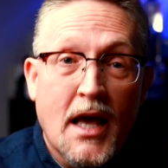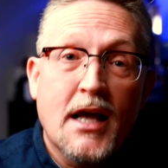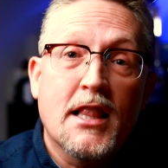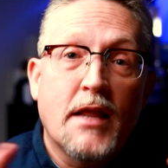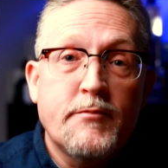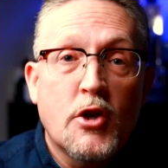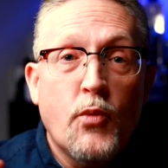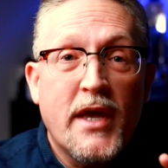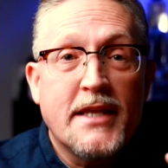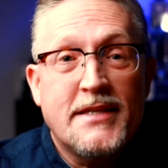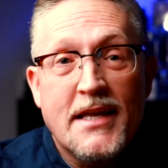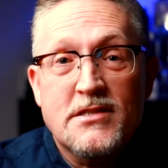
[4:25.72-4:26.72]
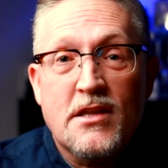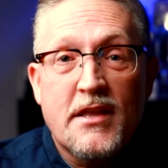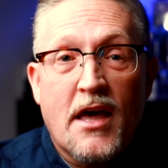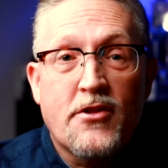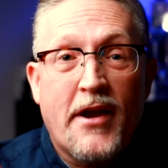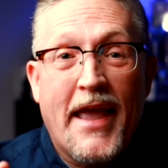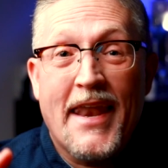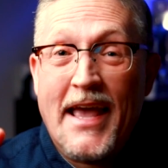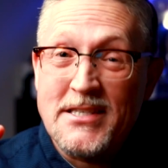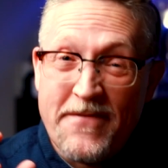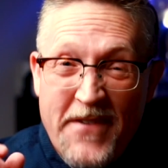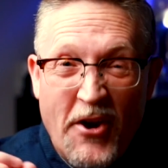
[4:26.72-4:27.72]
Club de Nuit Intense, on the other hand,
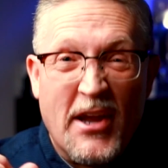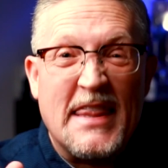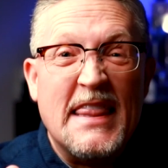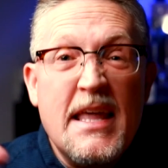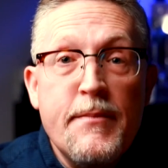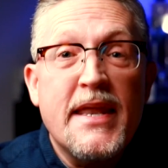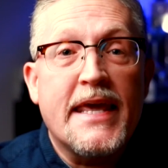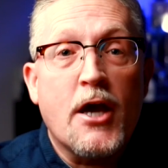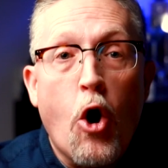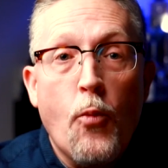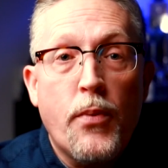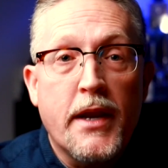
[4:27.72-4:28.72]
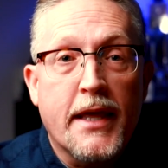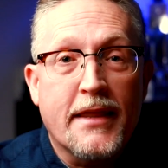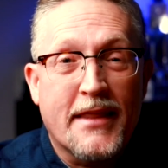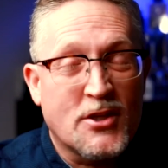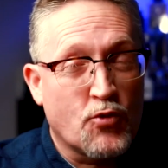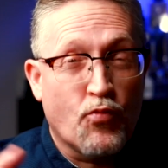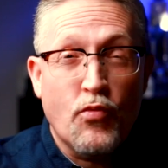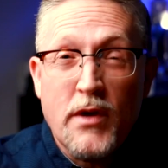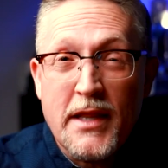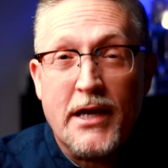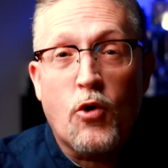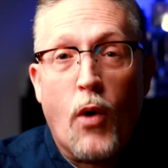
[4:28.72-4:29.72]
has a very lemony opening that's
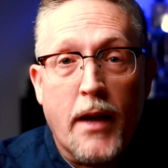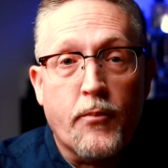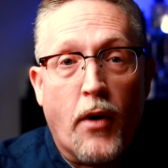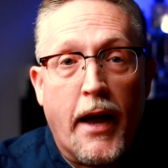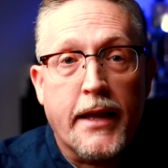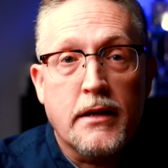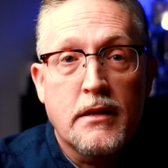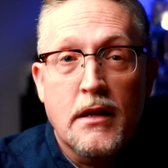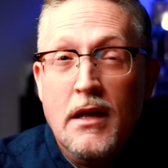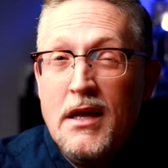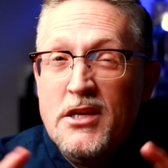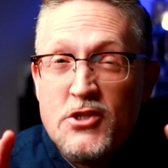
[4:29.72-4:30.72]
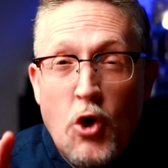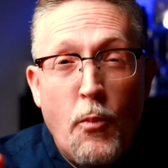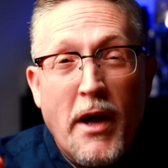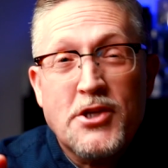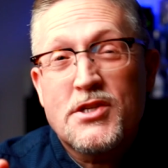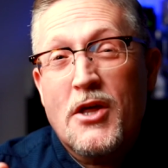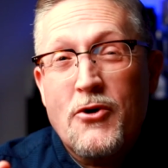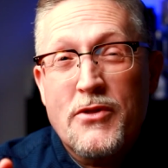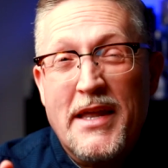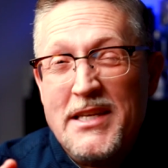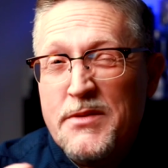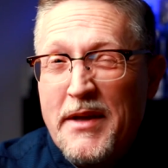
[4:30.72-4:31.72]
really quite bright. So much, though,
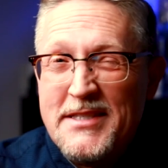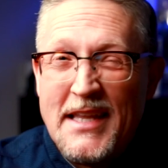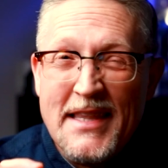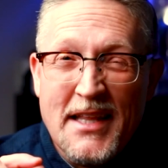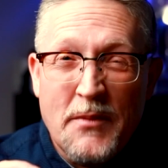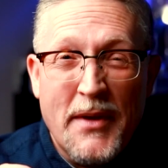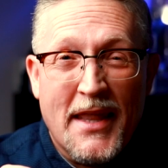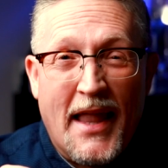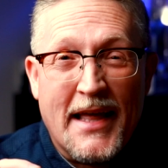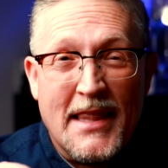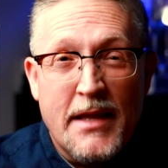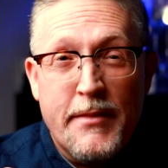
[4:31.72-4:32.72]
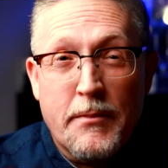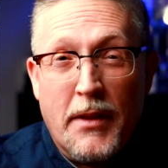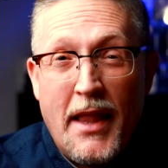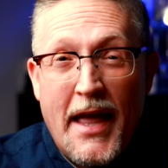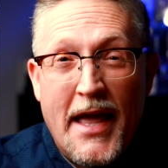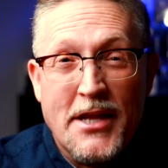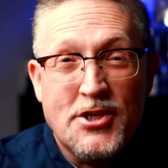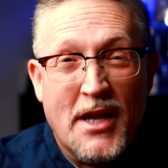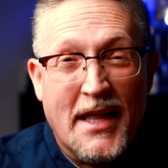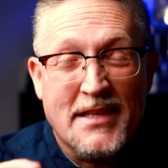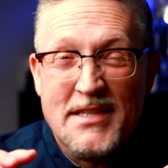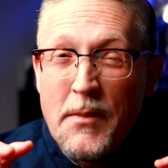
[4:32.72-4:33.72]
that it smells a little bit like Lemon Pledge,
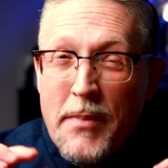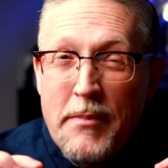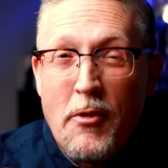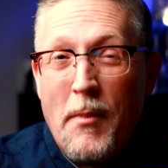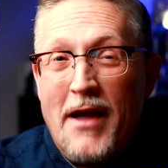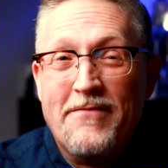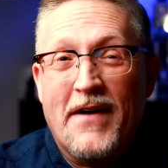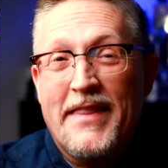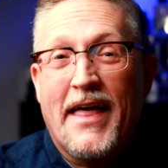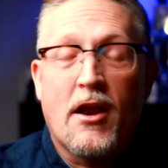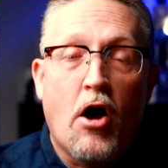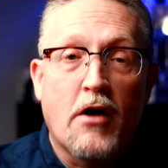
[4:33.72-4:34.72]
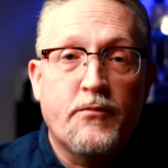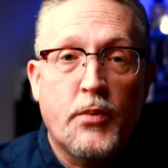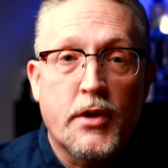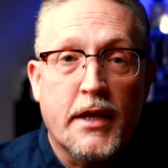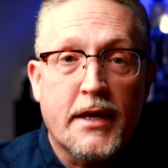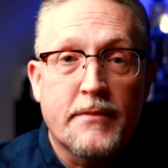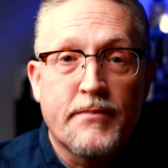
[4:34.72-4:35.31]
and some people might find that off-putting.